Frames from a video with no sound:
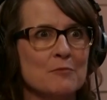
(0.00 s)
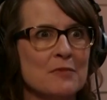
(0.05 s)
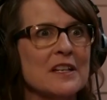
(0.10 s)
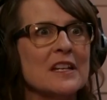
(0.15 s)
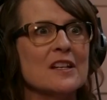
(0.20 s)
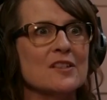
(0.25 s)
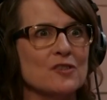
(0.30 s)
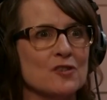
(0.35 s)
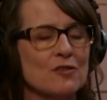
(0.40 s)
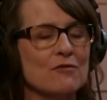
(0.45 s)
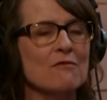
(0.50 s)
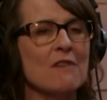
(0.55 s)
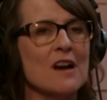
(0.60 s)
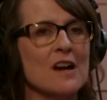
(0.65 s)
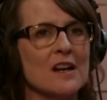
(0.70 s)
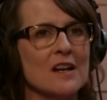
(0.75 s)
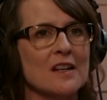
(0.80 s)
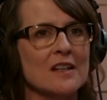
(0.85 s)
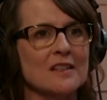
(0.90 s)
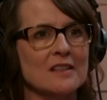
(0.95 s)
because you're
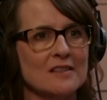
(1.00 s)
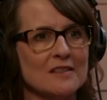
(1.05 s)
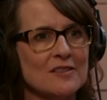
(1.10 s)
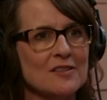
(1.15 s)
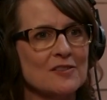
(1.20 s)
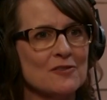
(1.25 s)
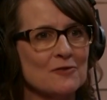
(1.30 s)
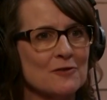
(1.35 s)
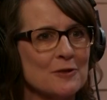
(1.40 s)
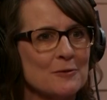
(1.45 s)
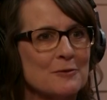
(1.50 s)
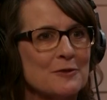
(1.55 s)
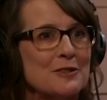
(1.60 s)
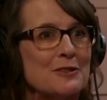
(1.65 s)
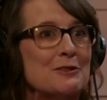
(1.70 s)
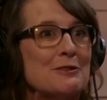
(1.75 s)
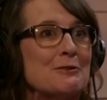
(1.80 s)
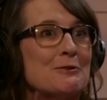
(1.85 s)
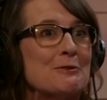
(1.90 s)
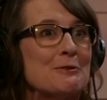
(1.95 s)
right. Storms
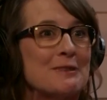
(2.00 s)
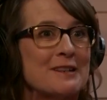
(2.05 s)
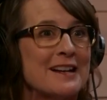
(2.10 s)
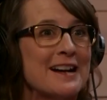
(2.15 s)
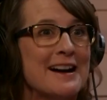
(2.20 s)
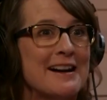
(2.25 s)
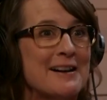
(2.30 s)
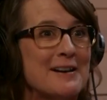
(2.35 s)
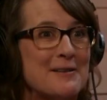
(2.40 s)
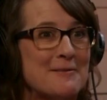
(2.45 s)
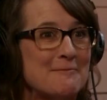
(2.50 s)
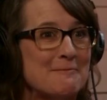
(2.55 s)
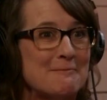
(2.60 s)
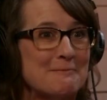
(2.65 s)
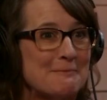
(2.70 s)
do come,